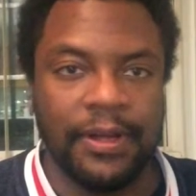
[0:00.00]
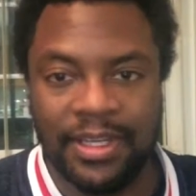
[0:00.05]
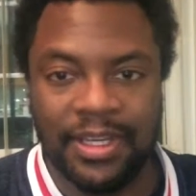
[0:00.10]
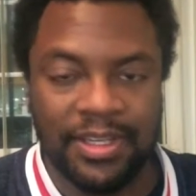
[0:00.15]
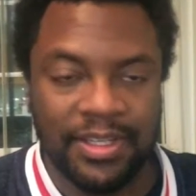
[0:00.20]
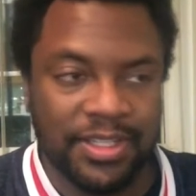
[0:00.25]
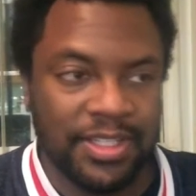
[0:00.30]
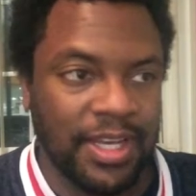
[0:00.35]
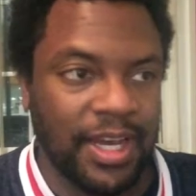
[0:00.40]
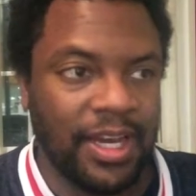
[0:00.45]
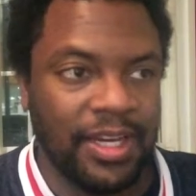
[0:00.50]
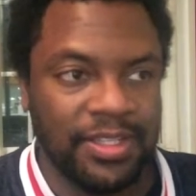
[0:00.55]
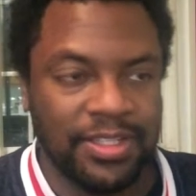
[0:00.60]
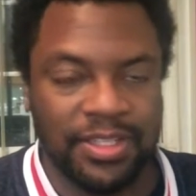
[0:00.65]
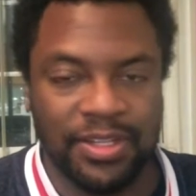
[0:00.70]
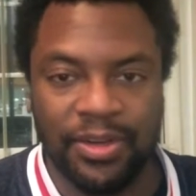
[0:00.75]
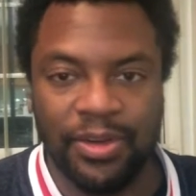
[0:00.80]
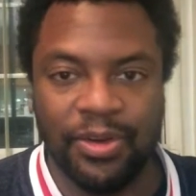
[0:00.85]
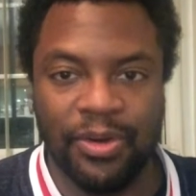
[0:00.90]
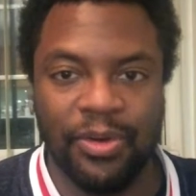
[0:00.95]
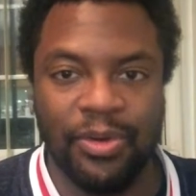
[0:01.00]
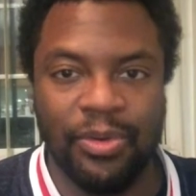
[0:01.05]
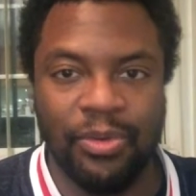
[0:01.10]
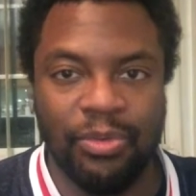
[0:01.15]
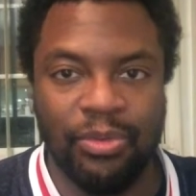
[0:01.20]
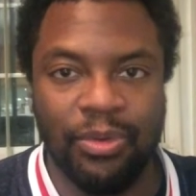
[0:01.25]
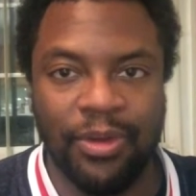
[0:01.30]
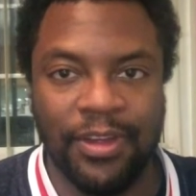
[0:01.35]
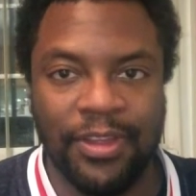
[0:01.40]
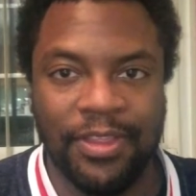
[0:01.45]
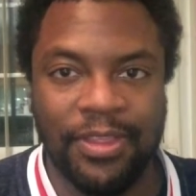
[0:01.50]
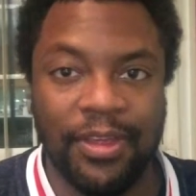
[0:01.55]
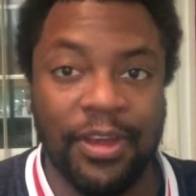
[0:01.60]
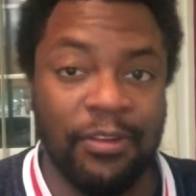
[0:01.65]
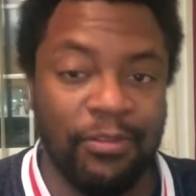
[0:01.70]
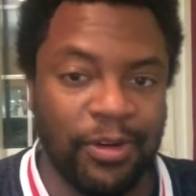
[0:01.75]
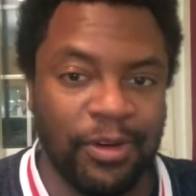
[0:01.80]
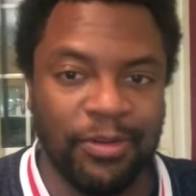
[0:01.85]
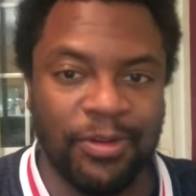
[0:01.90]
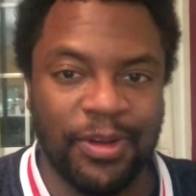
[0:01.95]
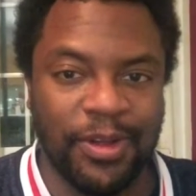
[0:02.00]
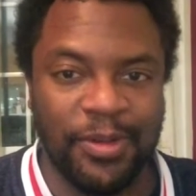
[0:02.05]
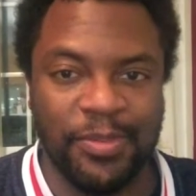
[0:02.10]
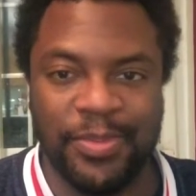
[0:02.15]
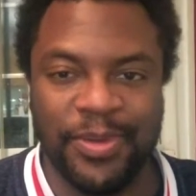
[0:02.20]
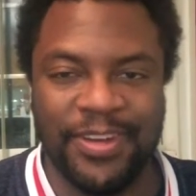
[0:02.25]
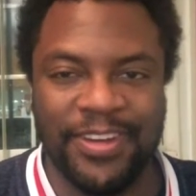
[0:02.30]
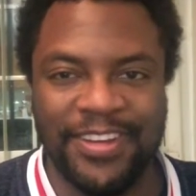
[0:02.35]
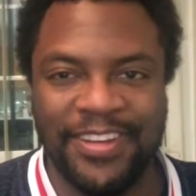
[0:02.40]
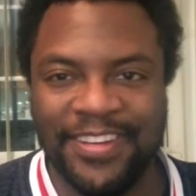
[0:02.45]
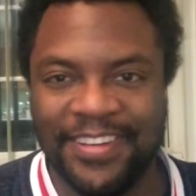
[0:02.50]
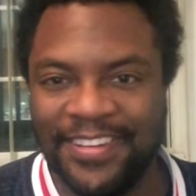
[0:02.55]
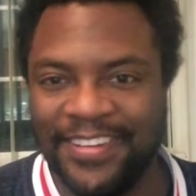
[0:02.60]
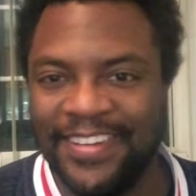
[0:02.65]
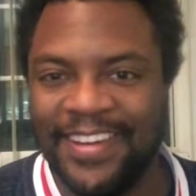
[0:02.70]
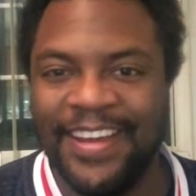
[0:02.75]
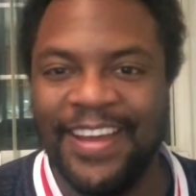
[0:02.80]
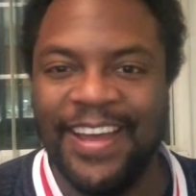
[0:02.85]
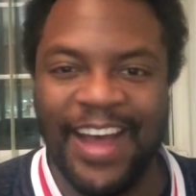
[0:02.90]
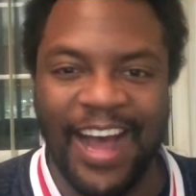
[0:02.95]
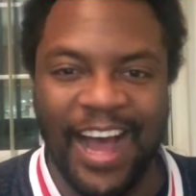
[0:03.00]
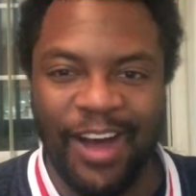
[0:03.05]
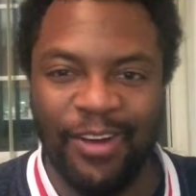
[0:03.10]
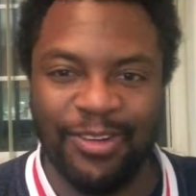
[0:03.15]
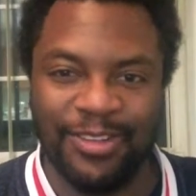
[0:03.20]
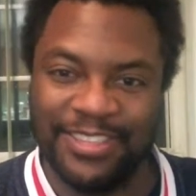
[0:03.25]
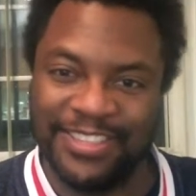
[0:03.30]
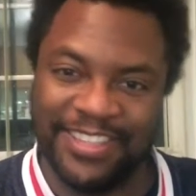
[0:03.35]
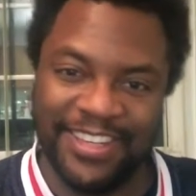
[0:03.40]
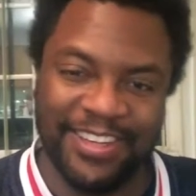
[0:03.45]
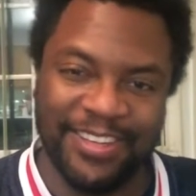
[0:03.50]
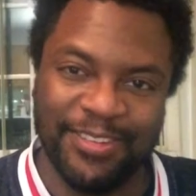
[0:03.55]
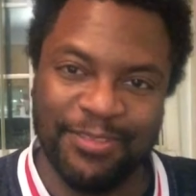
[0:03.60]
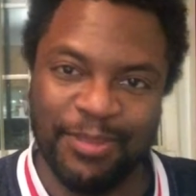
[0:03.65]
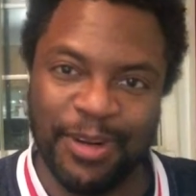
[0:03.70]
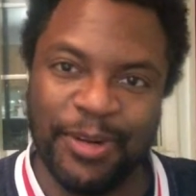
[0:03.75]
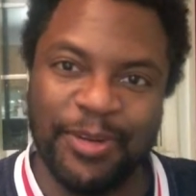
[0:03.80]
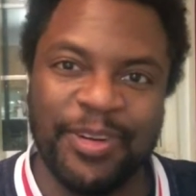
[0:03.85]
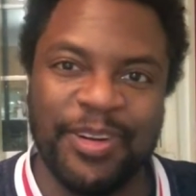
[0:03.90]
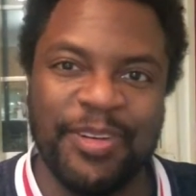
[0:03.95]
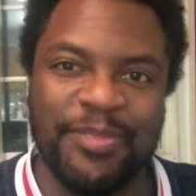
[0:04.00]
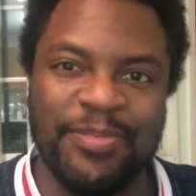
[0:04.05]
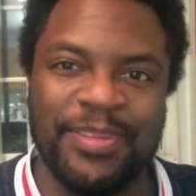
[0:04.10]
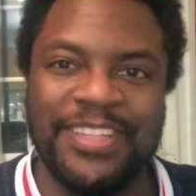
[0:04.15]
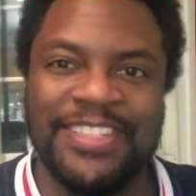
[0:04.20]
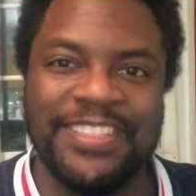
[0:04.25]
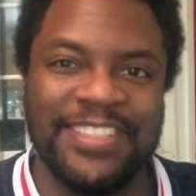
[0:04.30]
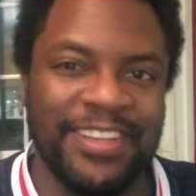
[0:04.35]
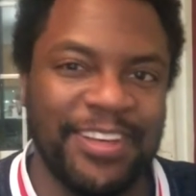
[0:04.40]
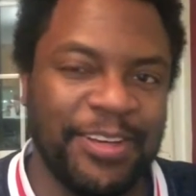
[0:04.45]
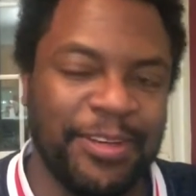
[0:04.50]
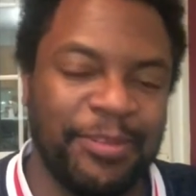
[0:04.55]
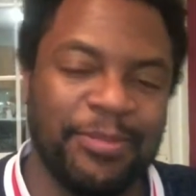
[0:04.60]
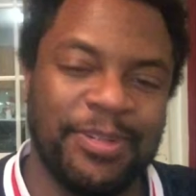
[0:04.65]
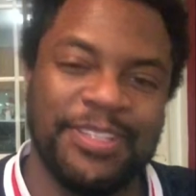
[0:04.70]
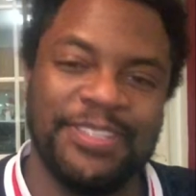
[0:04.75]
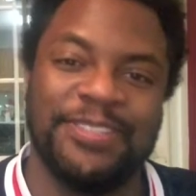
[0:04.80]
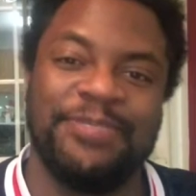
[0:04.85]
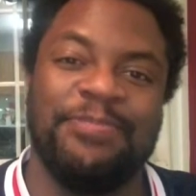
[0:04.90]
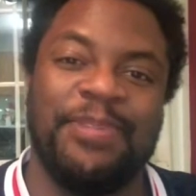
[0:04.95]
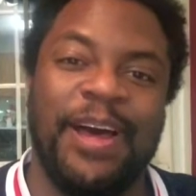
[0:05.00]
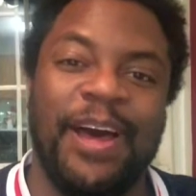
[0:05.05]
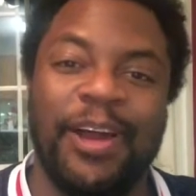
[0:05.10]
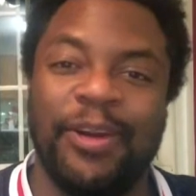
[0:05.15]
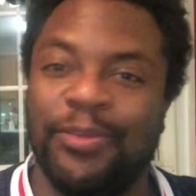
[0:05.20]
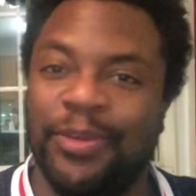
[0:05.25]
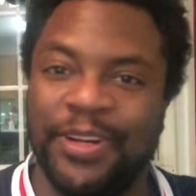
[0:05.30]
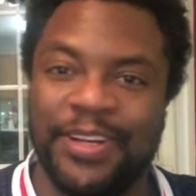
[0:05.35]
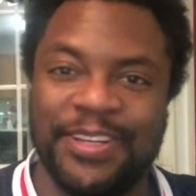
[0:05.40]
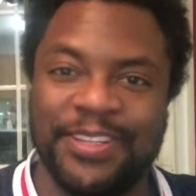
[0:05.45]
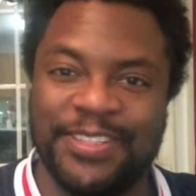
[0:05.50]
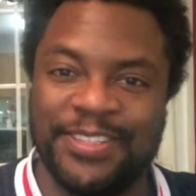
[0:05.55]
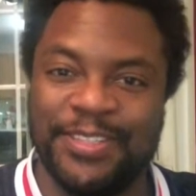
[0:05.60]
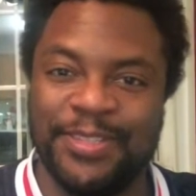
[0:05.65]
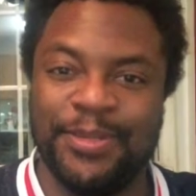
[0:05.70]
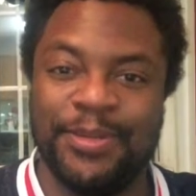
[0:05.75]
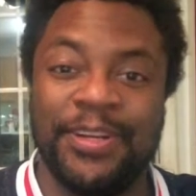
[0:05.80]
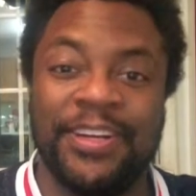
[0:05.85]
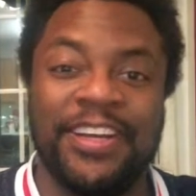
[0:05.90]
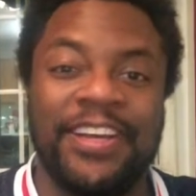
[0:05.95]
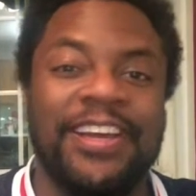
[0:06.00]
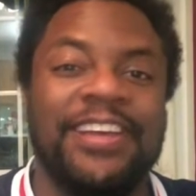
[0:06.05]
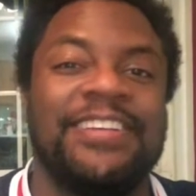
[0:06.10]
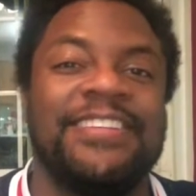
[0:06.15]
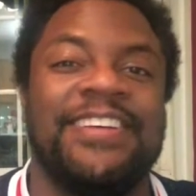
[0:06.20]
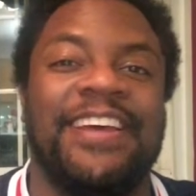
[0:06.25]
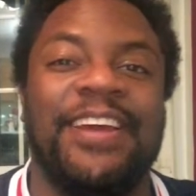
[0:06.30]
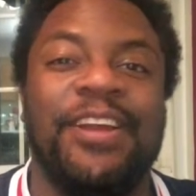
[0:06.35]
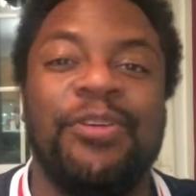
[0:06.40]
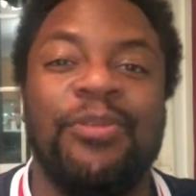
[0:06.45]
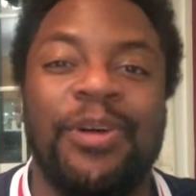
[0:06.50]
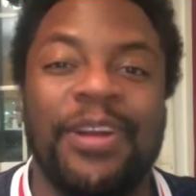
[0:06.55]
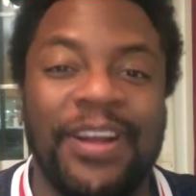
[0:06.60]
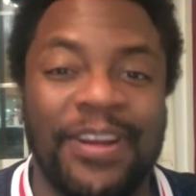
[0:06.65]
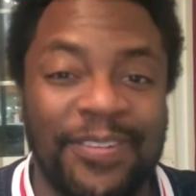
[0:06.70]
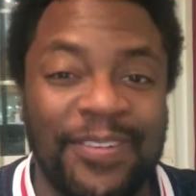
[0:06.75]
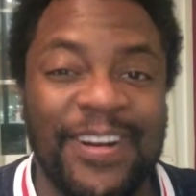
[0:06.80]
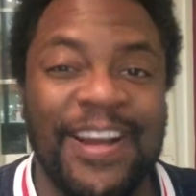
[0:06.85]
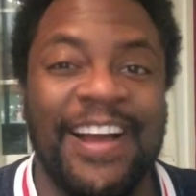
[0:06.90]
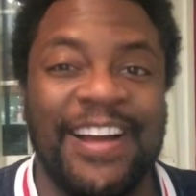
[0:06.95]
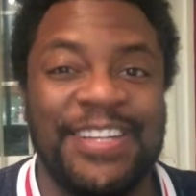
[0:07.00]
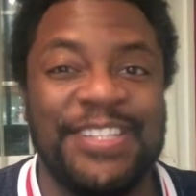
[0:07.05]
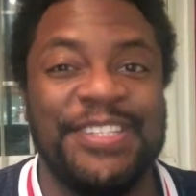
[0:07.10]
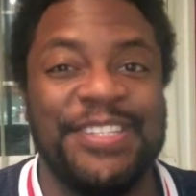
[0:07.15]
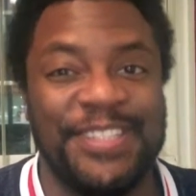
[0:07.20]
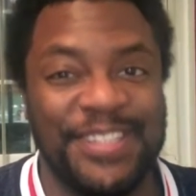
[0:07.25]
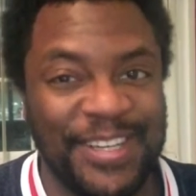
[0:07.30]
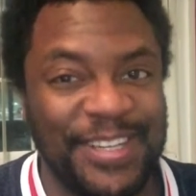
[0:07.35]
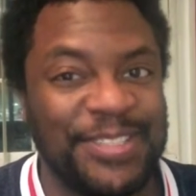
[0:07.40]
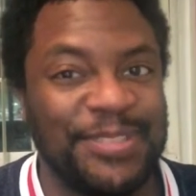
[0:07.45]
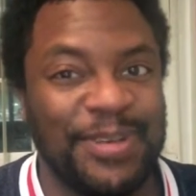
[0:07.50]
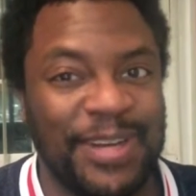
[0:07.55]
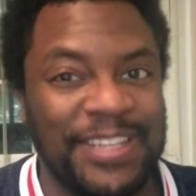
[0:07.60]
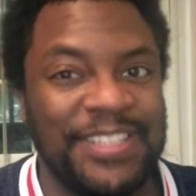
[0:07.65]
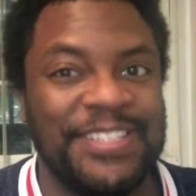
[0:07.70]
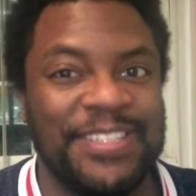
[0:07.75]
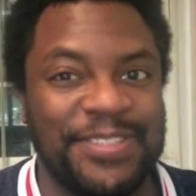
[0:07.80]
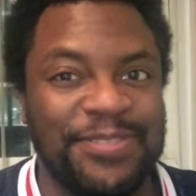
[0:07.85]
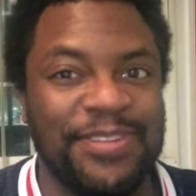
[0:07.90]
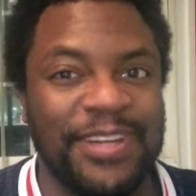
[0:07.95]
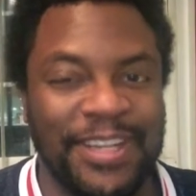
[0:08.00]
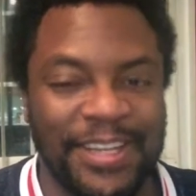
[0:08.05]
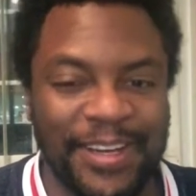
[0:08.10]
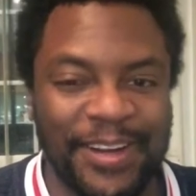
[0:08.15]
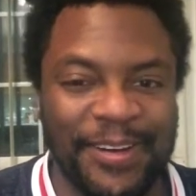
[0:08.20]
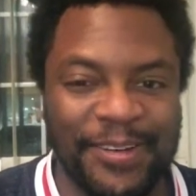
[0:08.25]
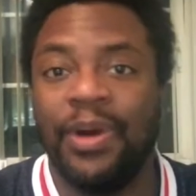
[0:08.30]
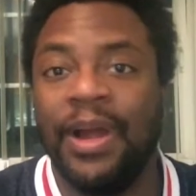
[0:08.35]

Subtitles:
He decided to go with a rental company, and I won't say the rental company's name because I don't want to get sued in case anyone ever actually does watch this video.